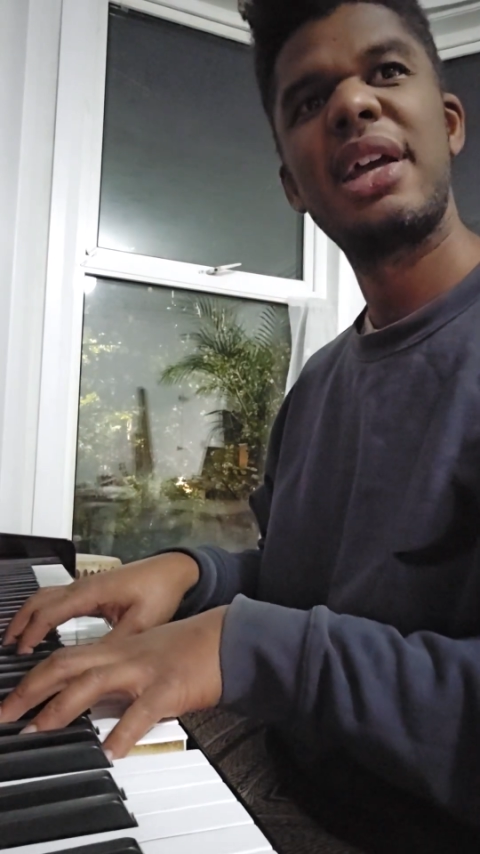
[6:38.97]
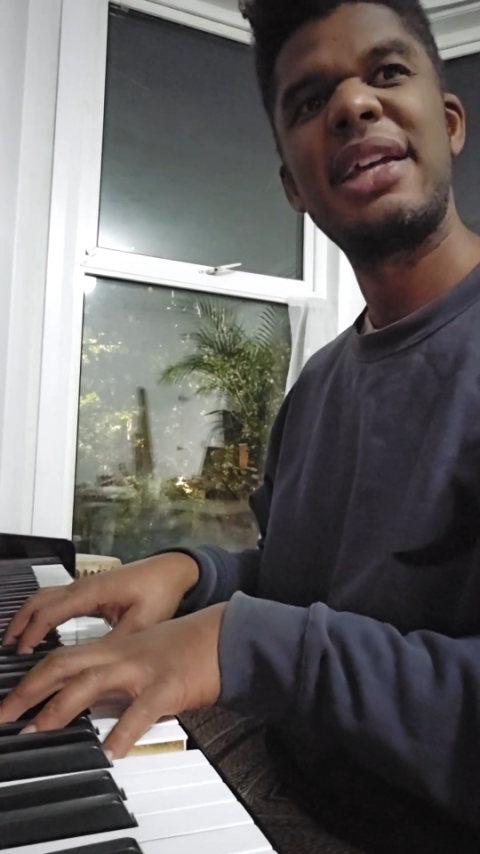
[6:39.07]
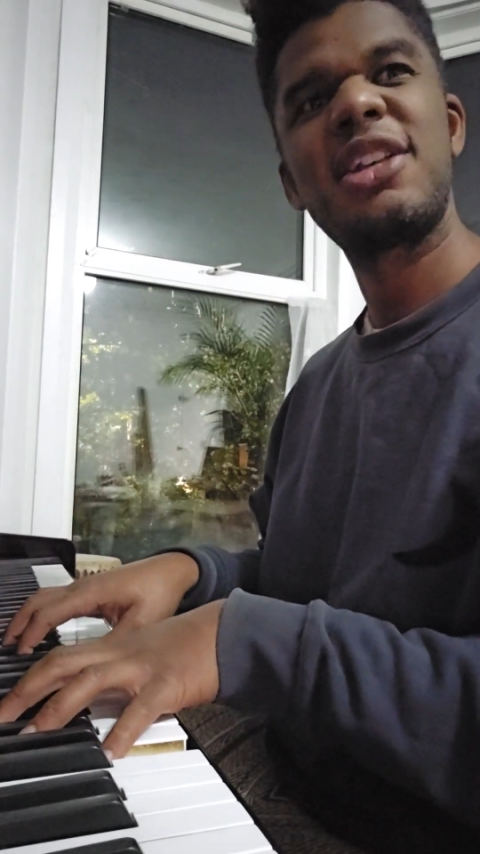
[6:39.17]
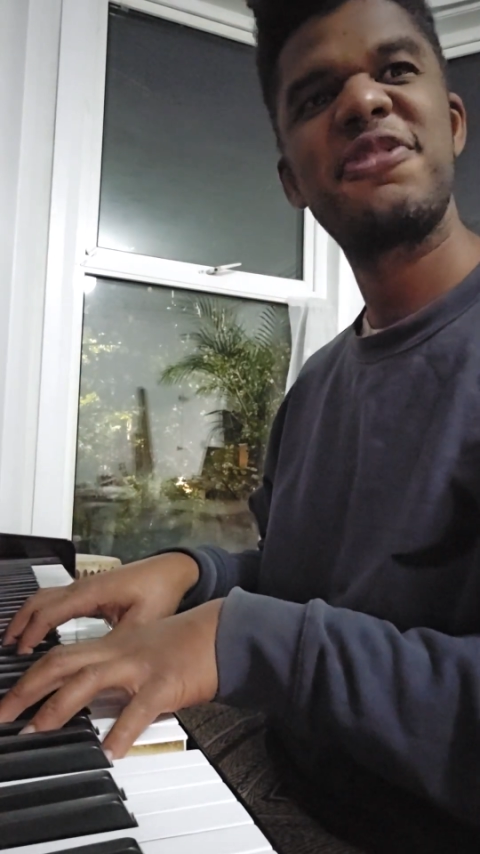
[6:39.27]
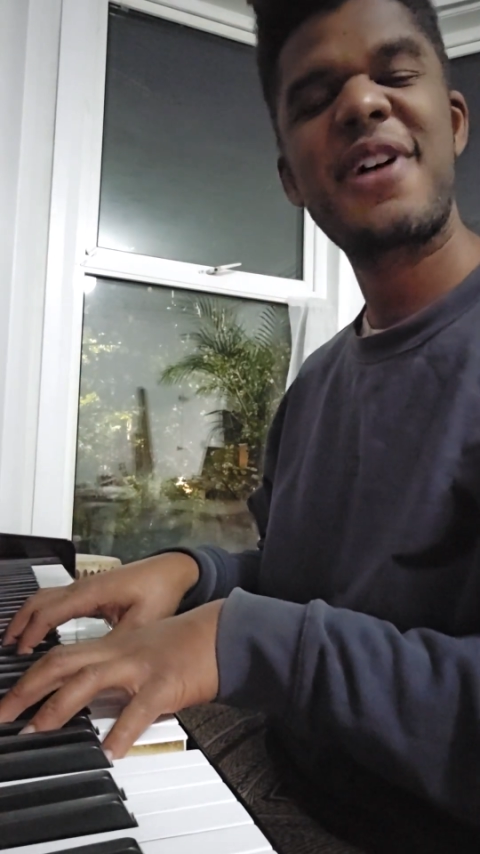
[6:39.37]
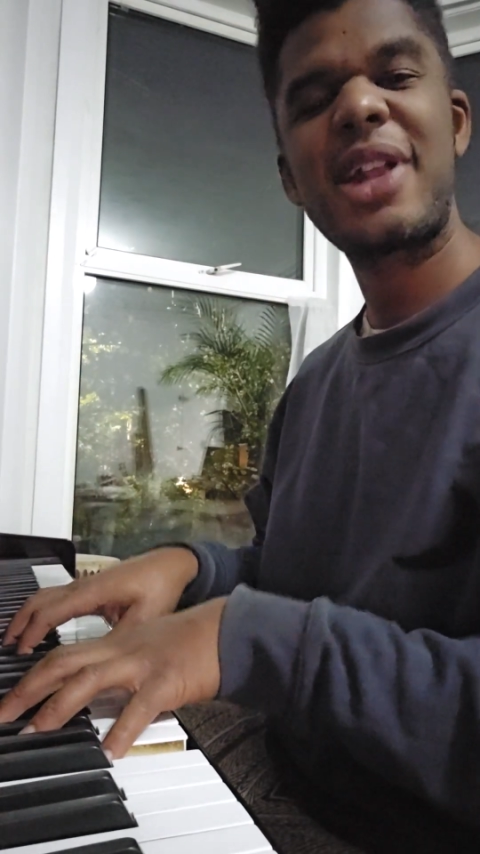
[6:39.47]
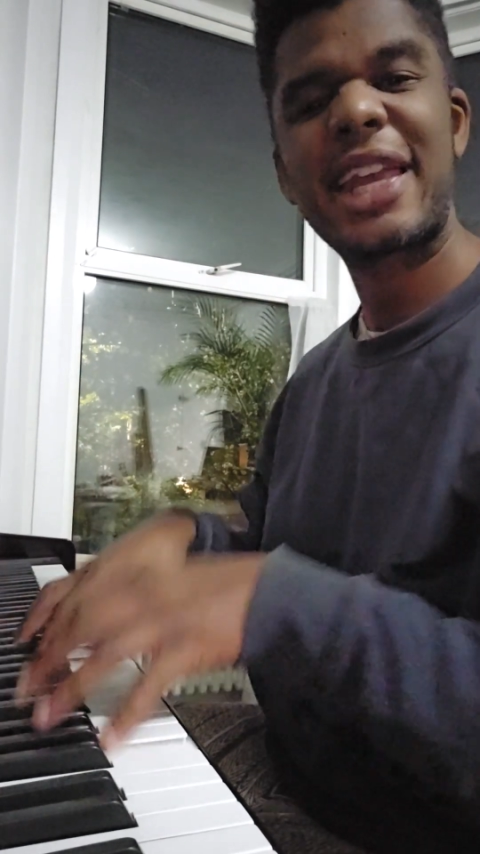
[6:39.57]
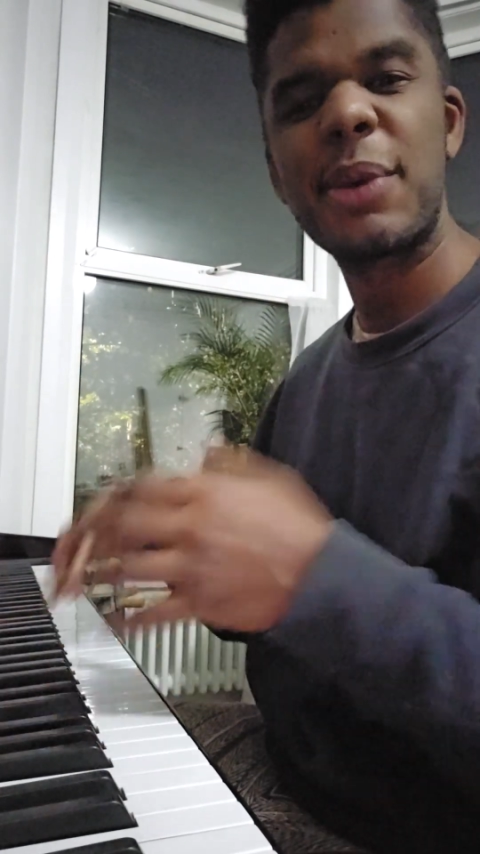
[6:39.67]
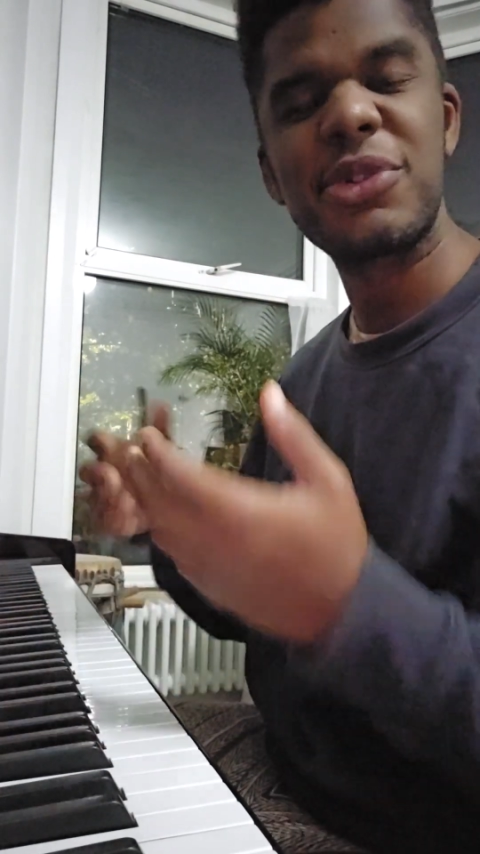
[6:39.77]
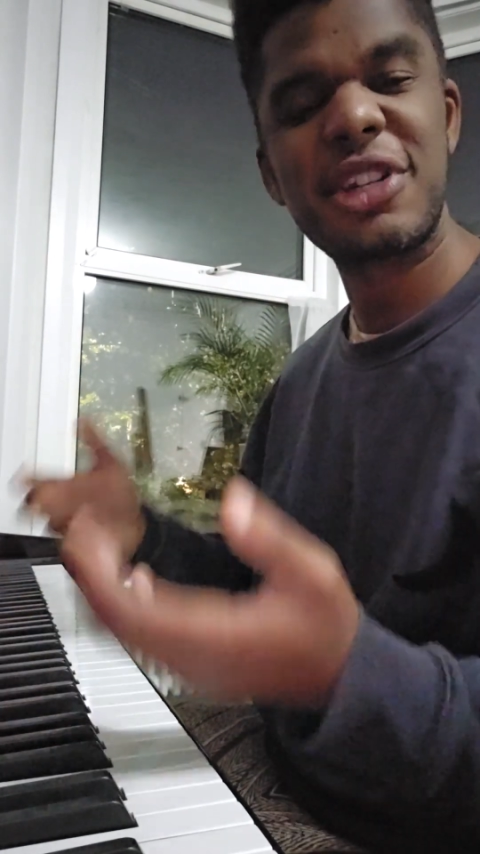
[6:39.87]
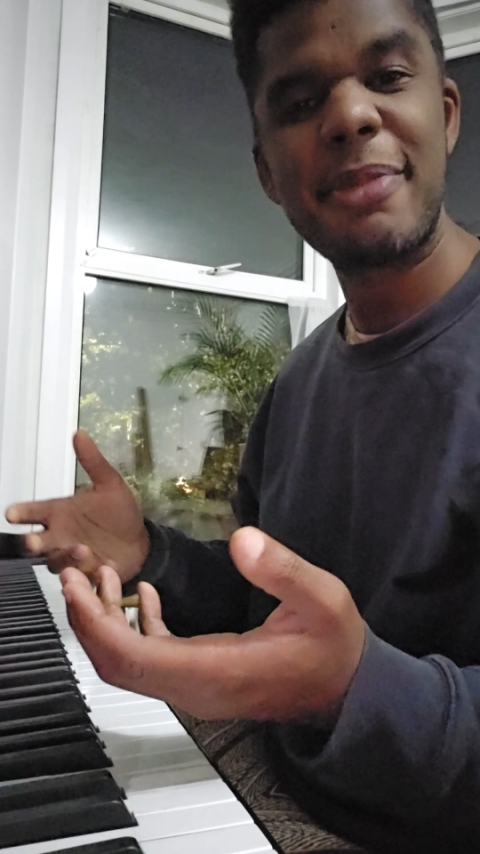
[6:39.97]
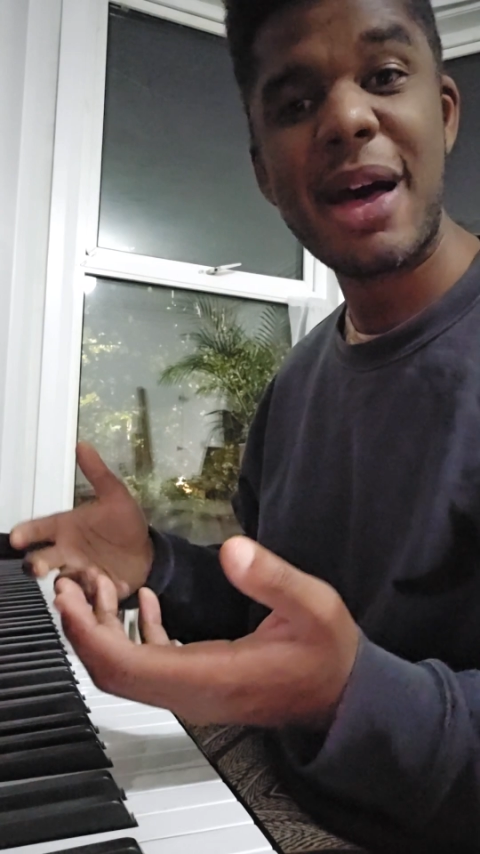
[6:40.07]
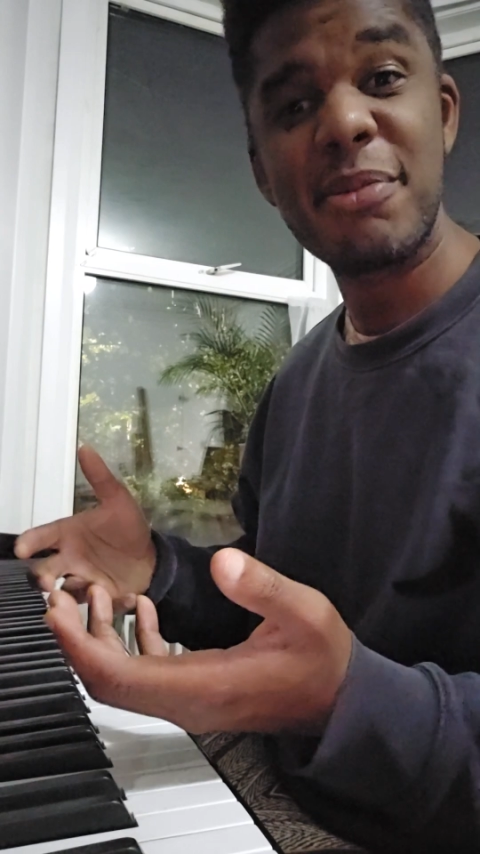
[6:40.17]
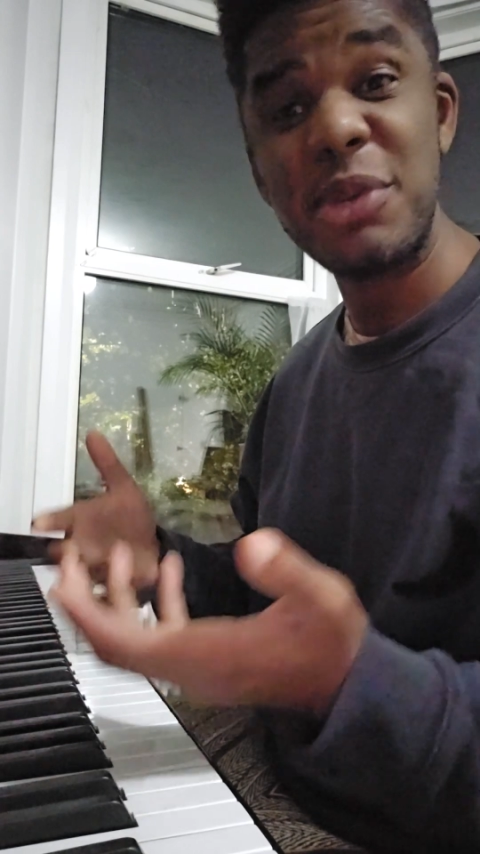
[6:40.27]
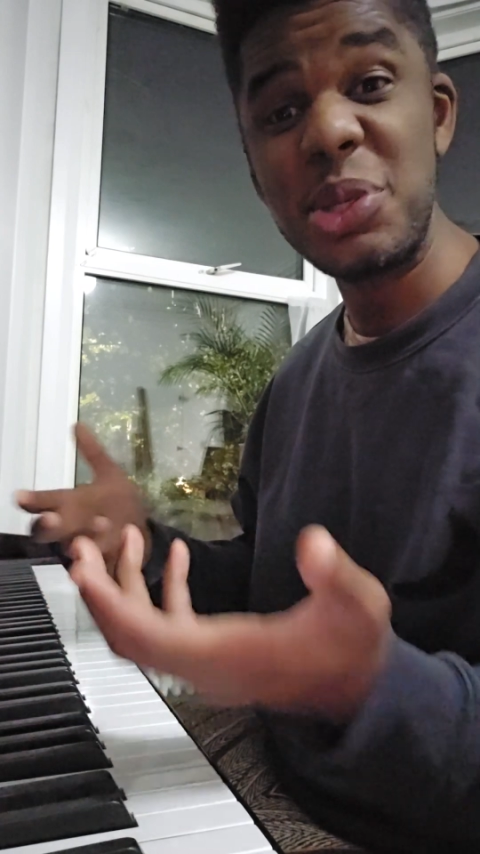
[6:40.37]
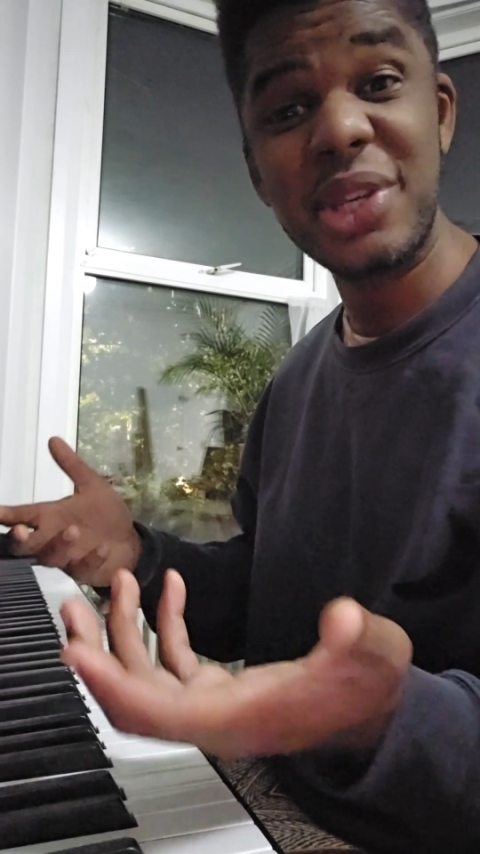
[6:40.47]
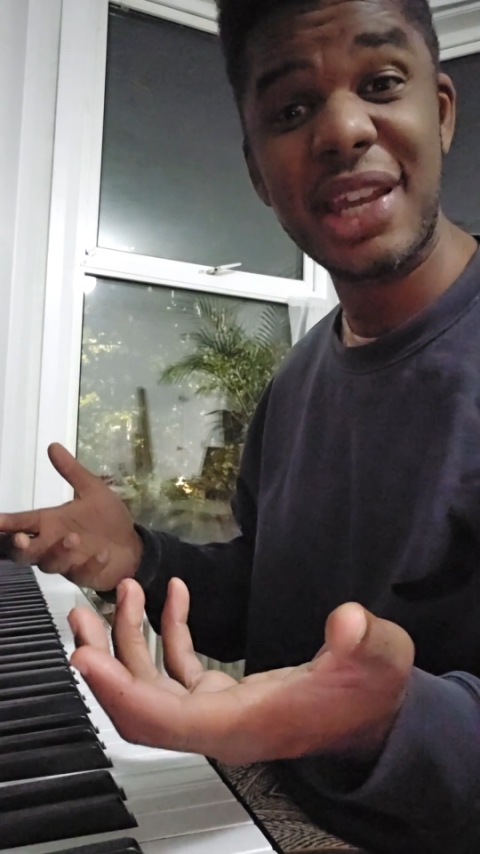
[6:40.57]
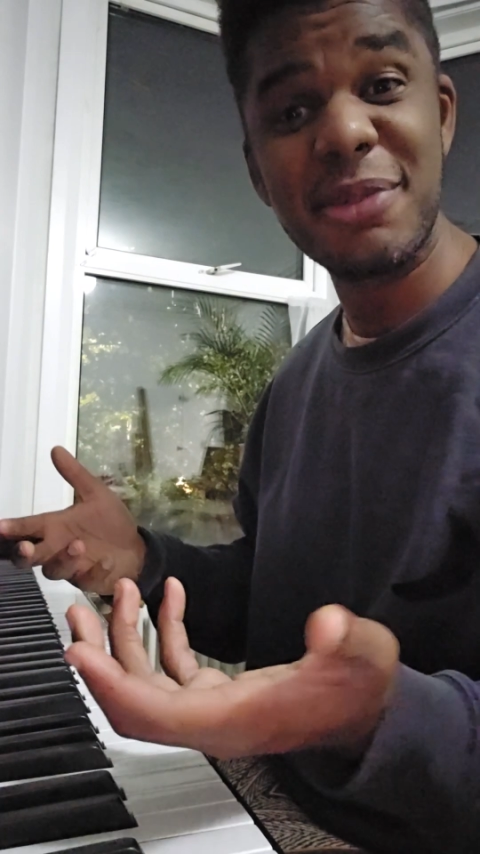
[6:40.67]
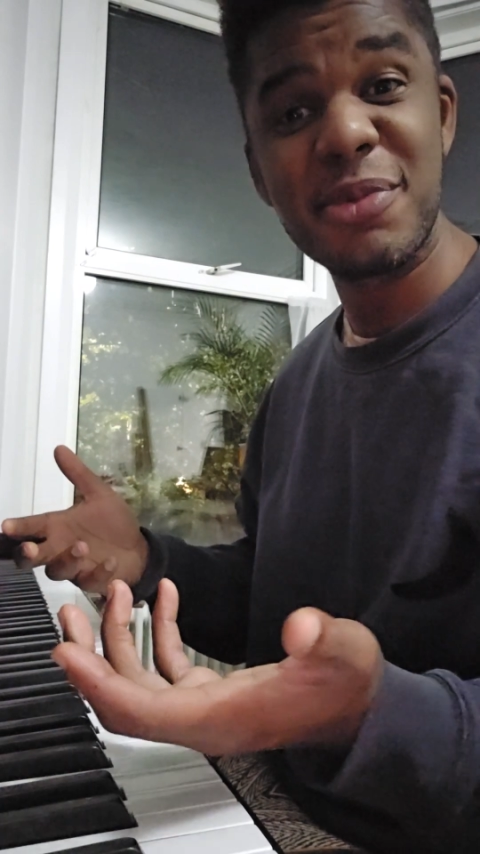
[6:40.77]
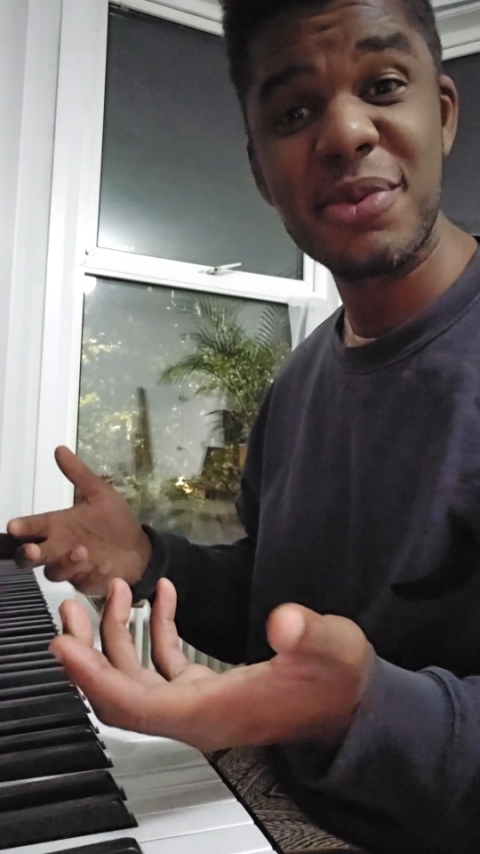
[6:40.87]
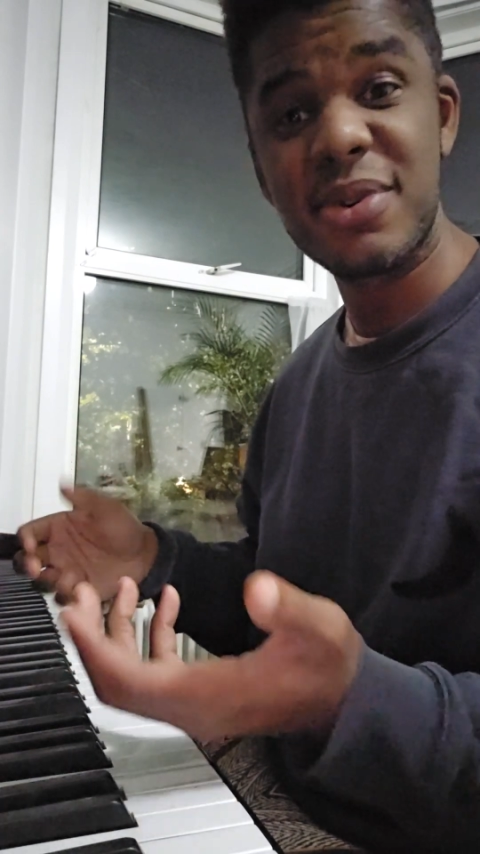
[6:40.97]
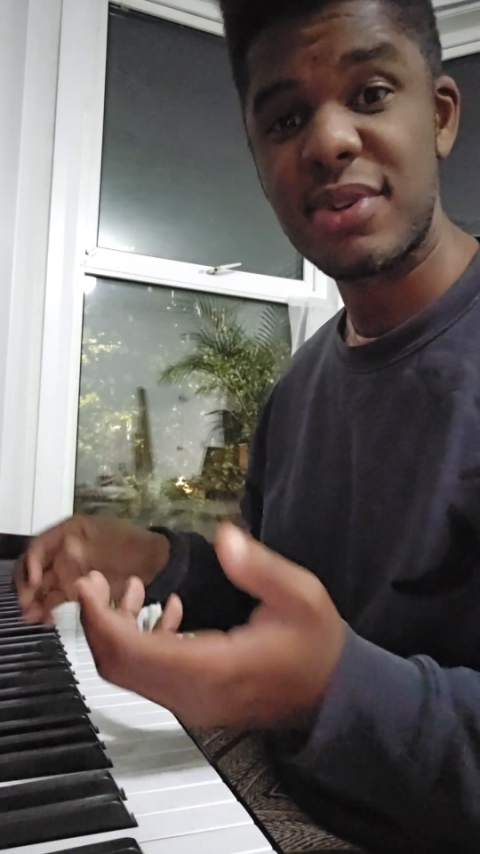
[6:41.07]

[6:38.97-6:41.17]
it just felt like it wasn't about music anymore.